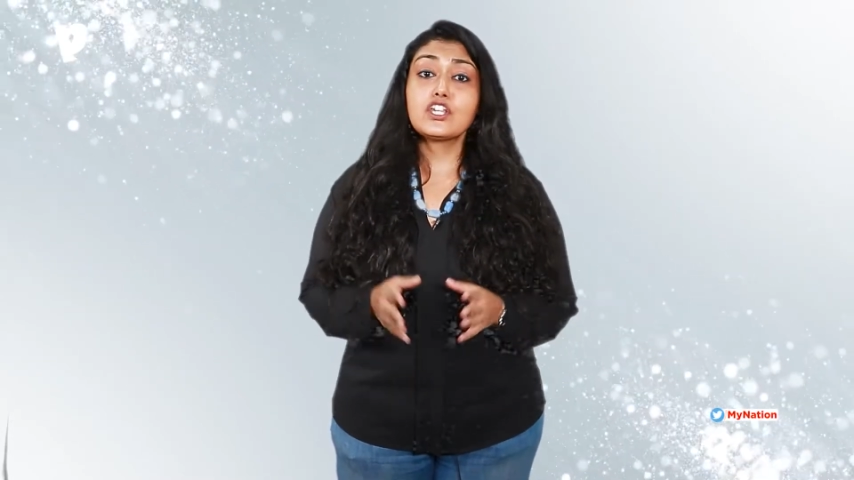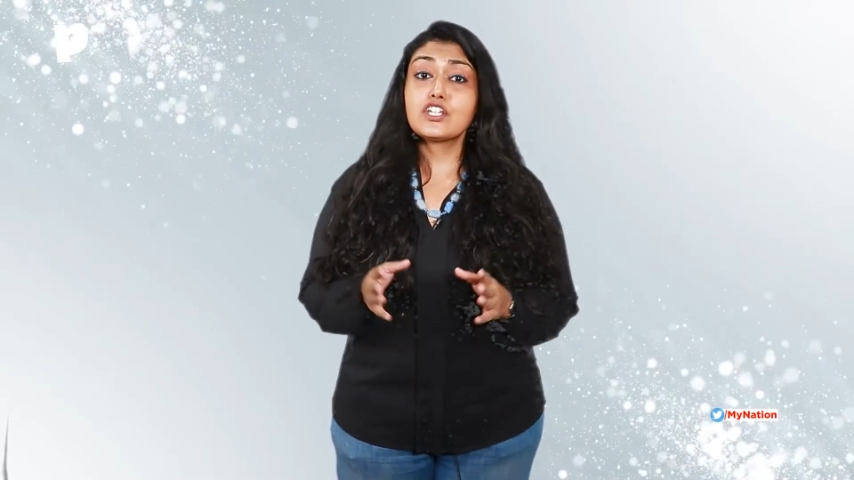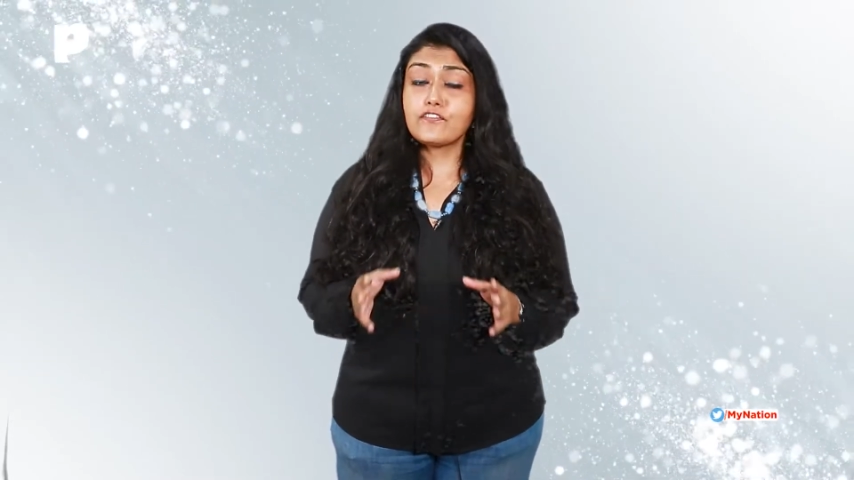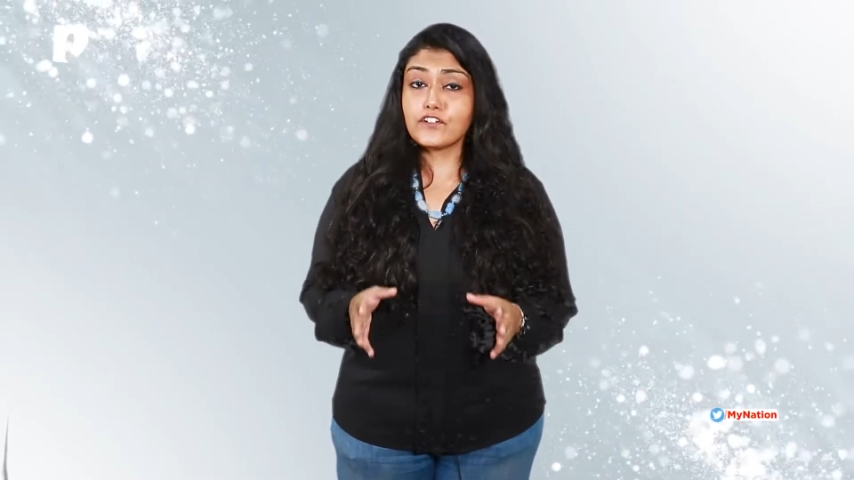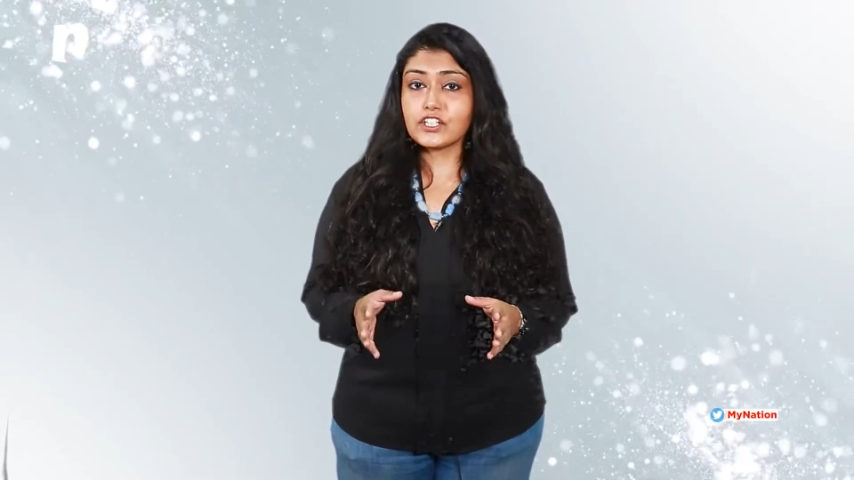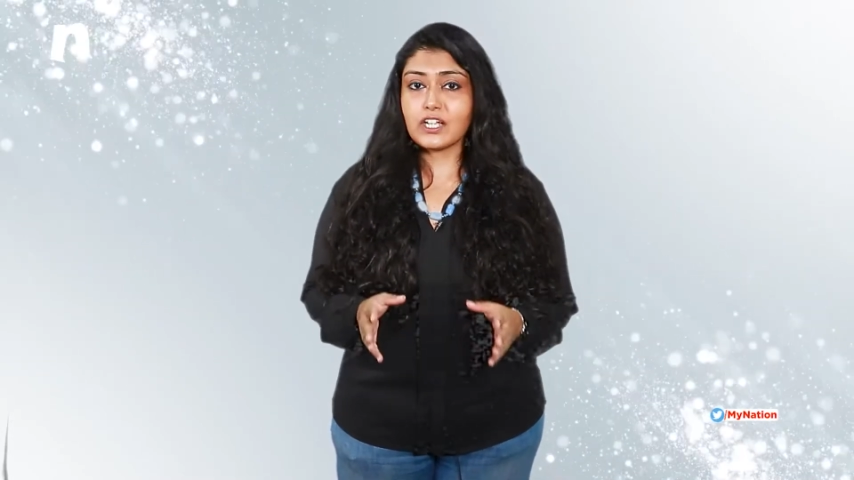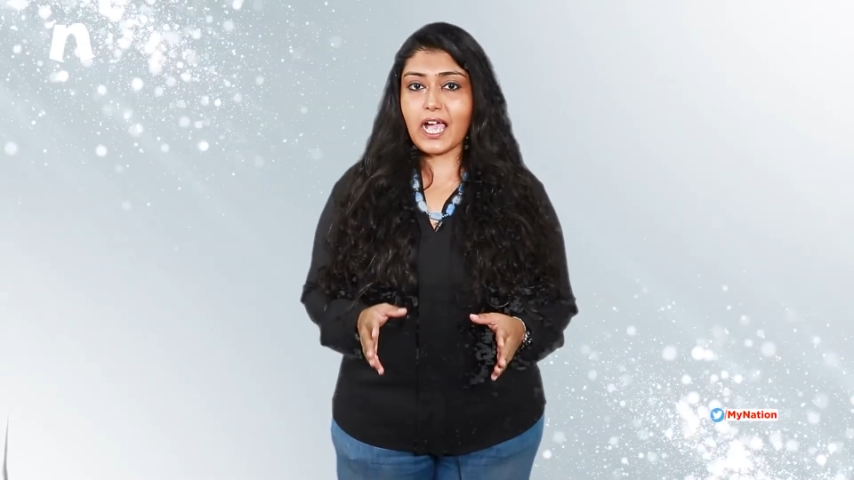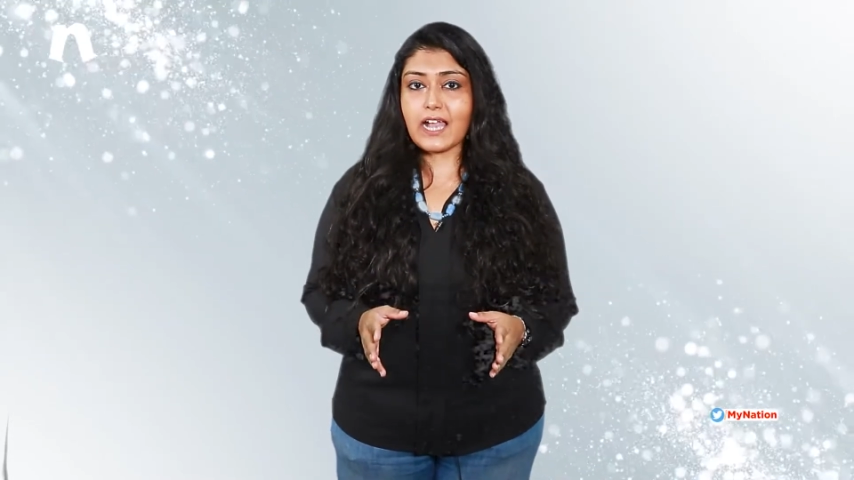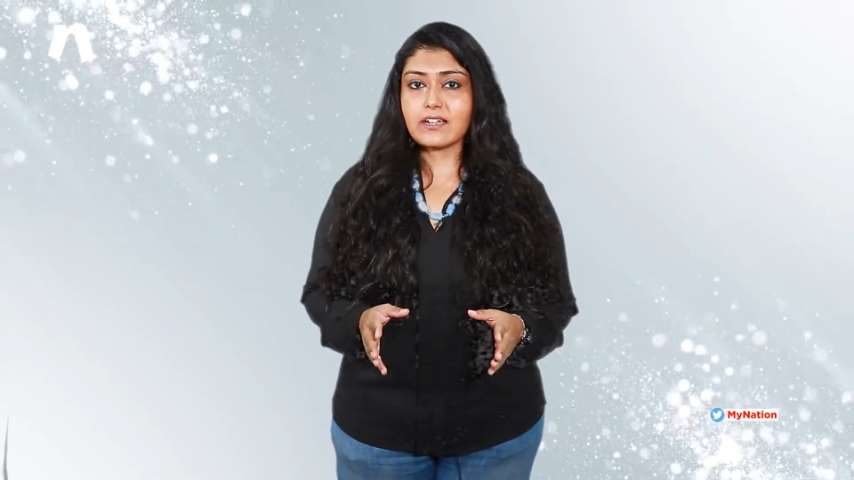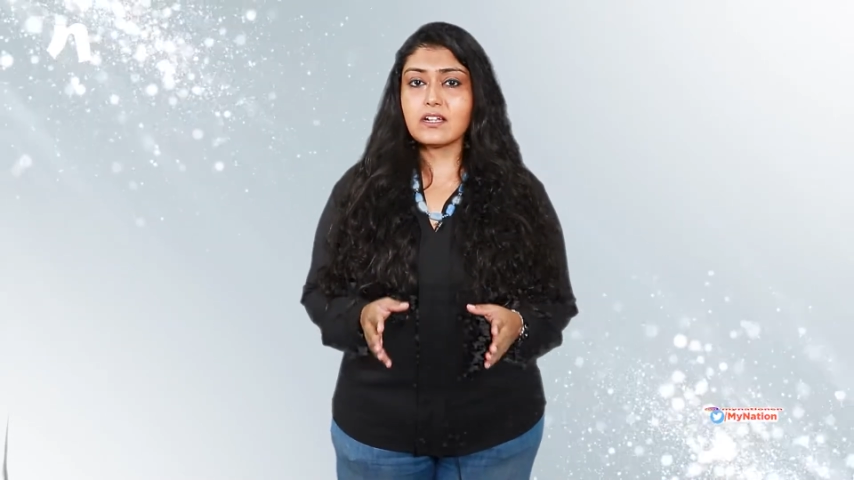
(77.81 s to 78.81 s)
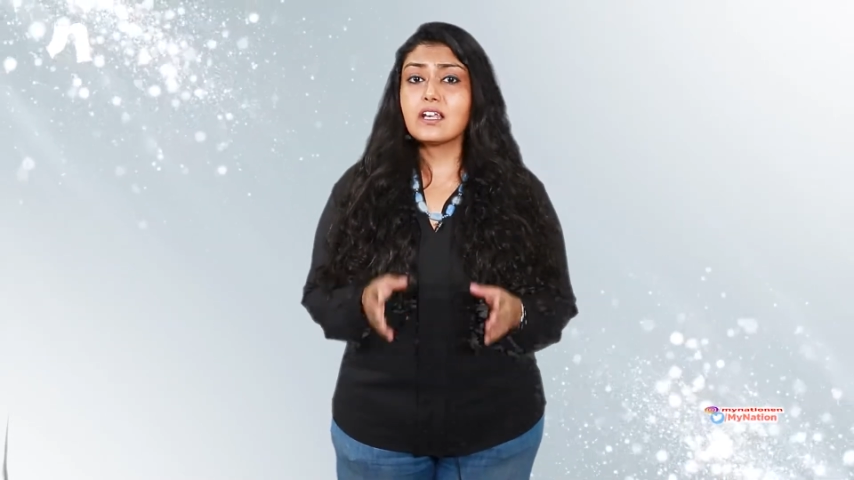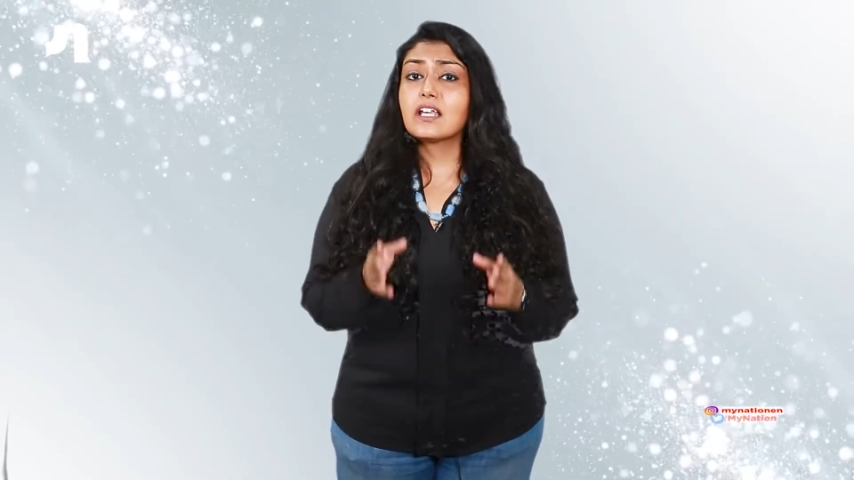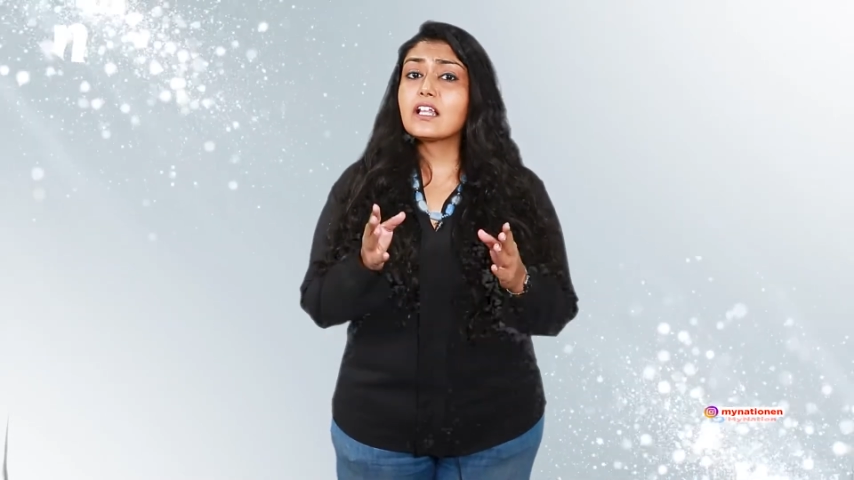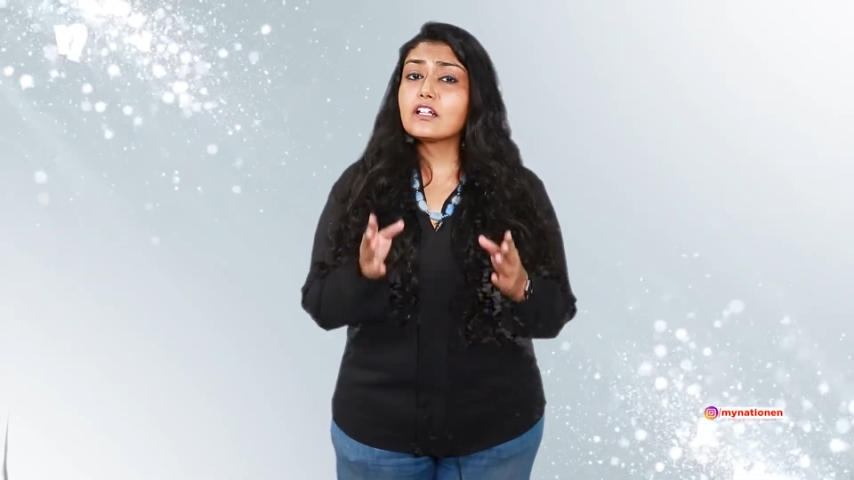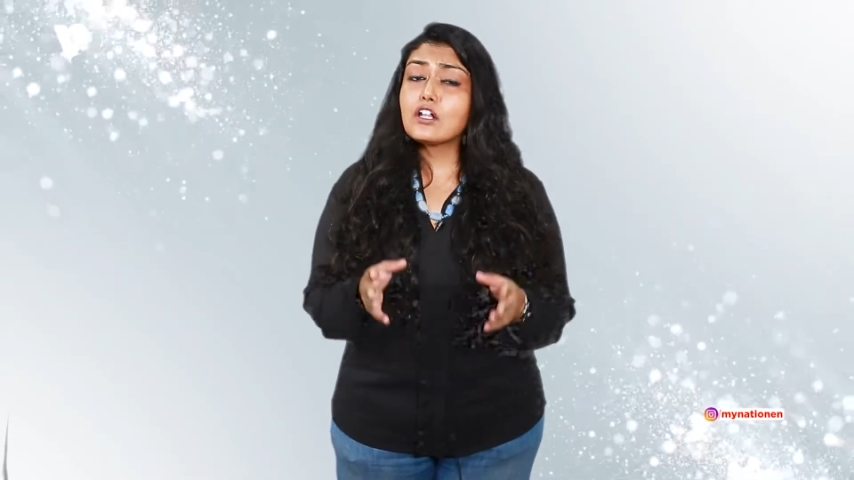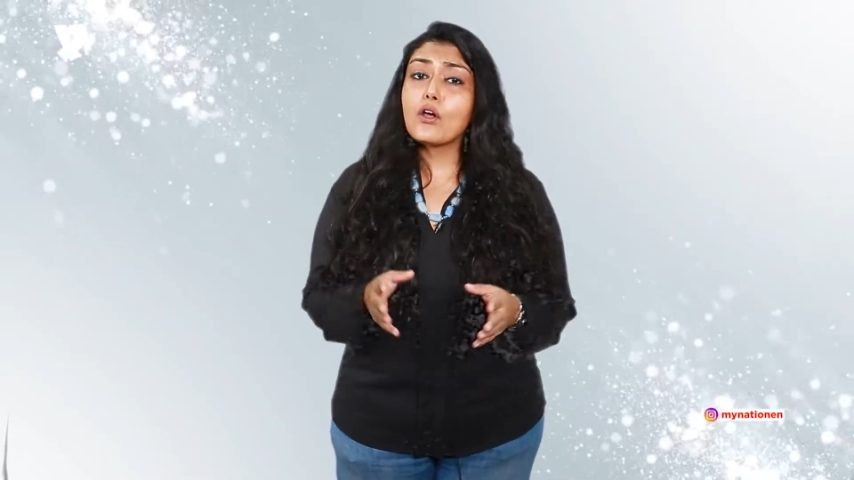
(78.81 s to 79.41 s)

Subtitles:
She further added that a